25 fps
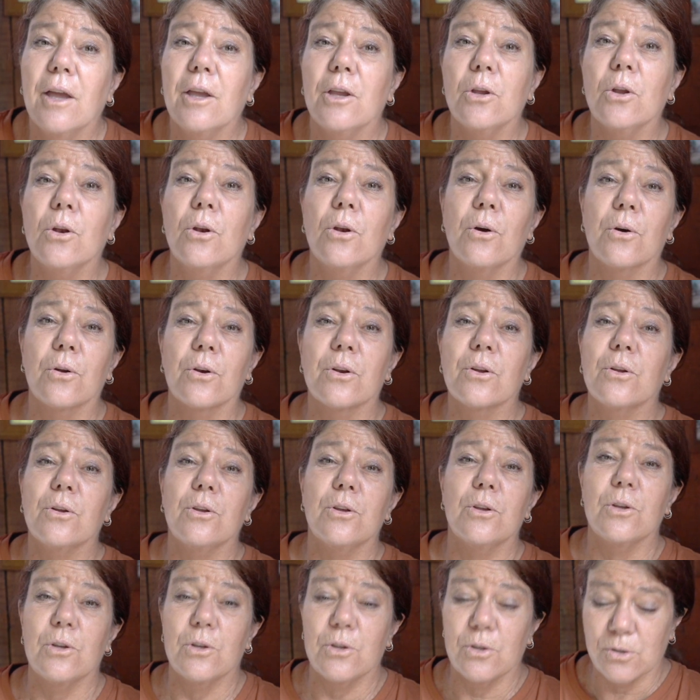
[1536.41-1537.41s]
You're not who
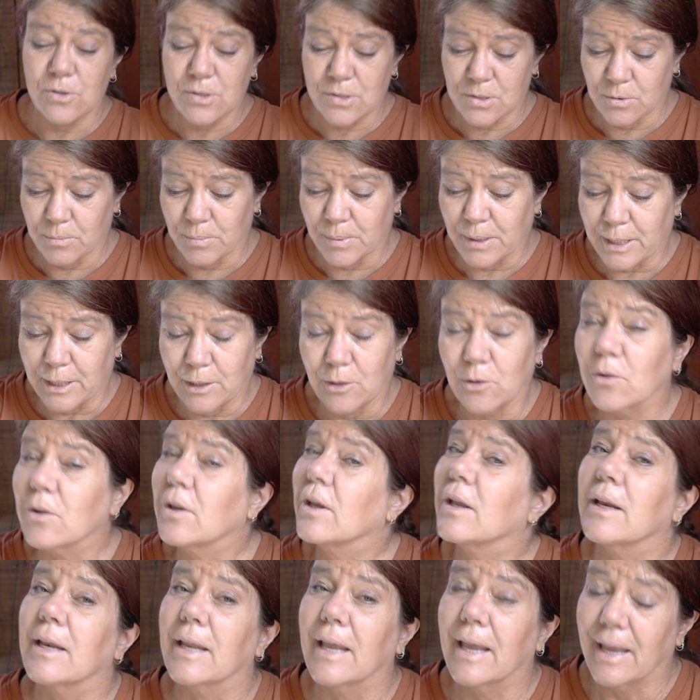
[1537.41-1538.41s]
you used to be. You
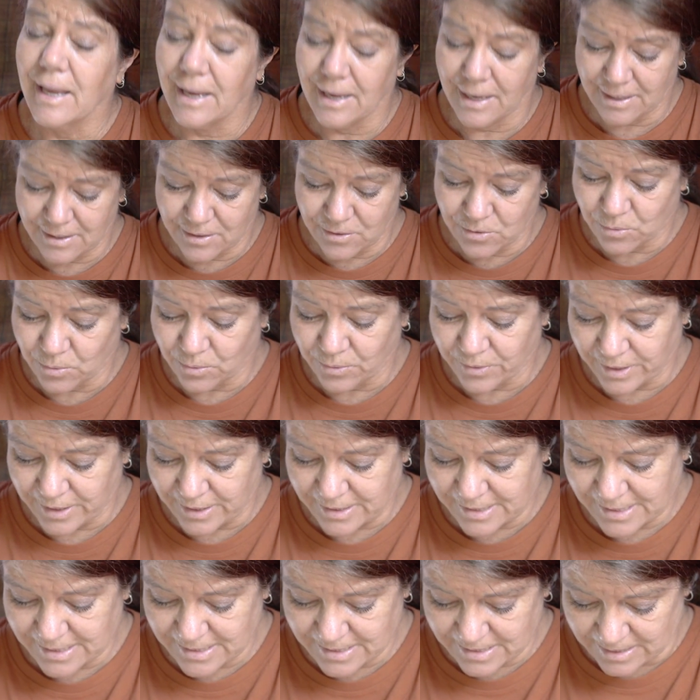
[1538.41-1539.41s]
can handle
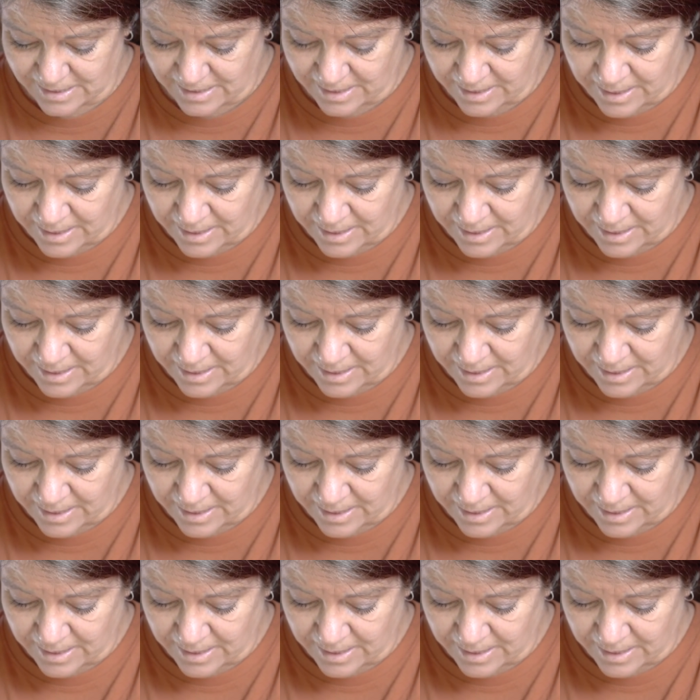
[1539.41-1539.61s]
this.